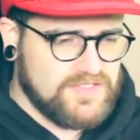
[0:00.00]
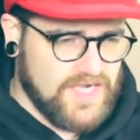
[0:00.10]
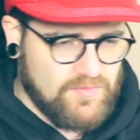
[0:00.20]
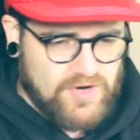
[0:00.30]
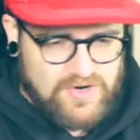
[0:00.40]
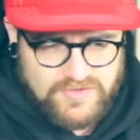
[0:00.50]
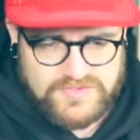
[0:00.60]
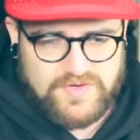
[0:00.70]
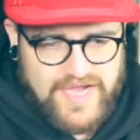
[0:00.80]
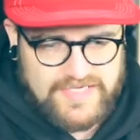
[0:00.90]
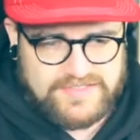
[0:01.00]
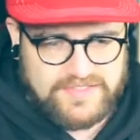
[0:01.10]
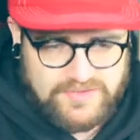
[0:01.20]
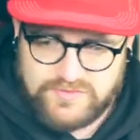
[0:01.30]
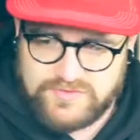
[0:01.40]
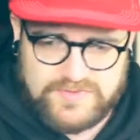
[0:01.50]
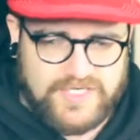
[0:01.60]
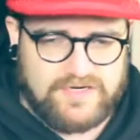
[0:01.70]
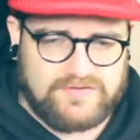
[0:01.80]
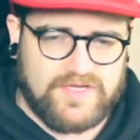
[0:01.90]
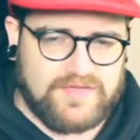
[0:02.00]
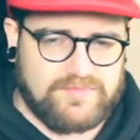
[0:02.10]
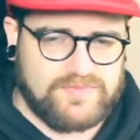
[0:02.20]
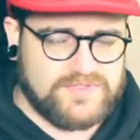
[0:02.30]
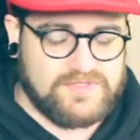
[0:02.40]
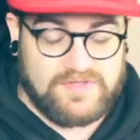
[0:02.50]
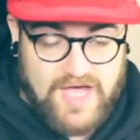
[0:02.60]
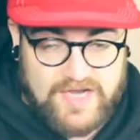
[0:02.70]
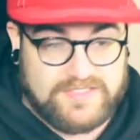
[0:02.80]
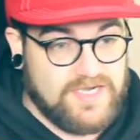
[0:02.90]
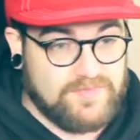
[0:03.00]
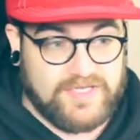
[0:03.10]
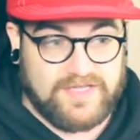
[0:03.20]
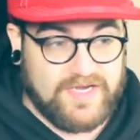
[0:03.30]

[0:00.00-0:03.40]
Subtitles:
Time Walk also has a YouTube channel that he puts a lot of time in.